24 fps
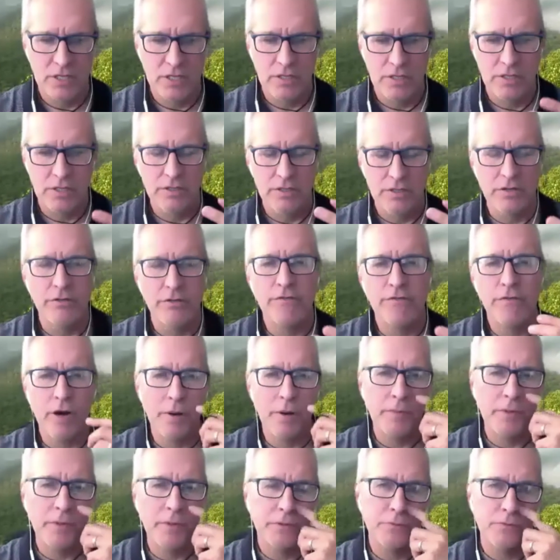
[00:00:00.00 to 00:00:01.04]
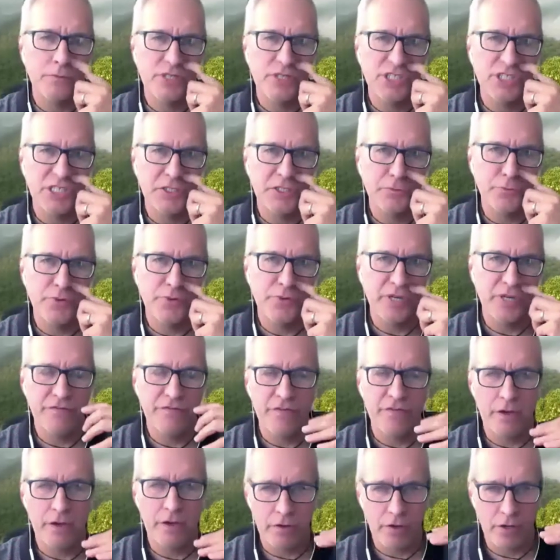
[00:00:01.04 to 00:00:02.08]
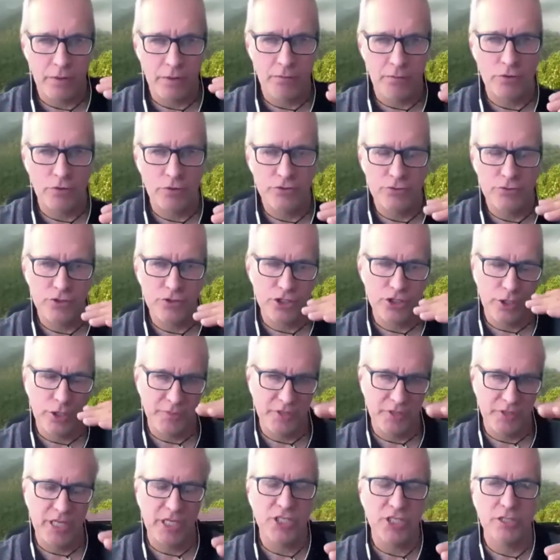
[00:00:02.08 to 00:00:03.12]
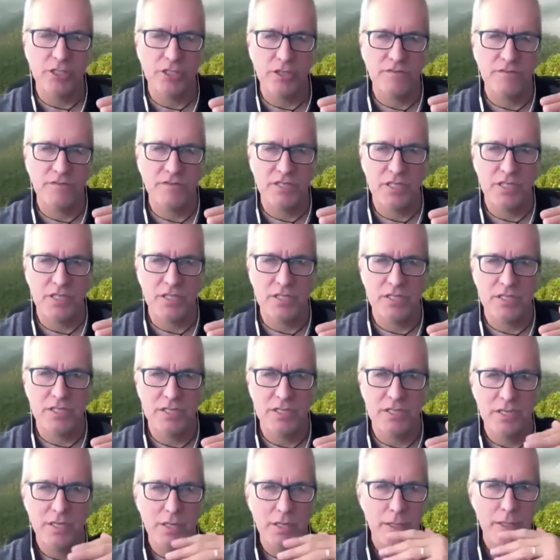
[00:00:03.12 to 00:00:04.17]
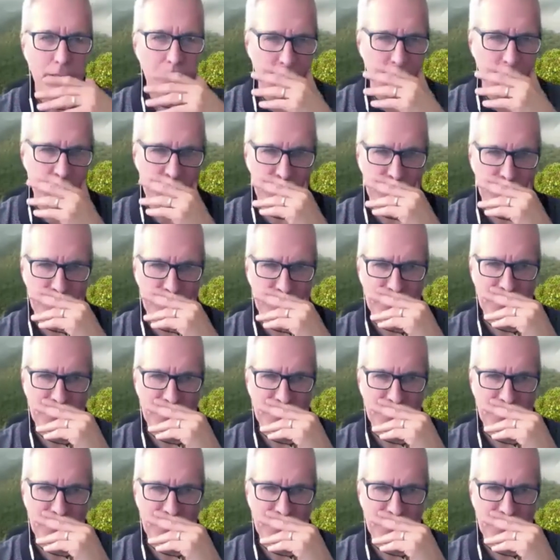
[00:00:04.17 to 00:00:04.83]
an environment which is really favorable to germination of seeds. So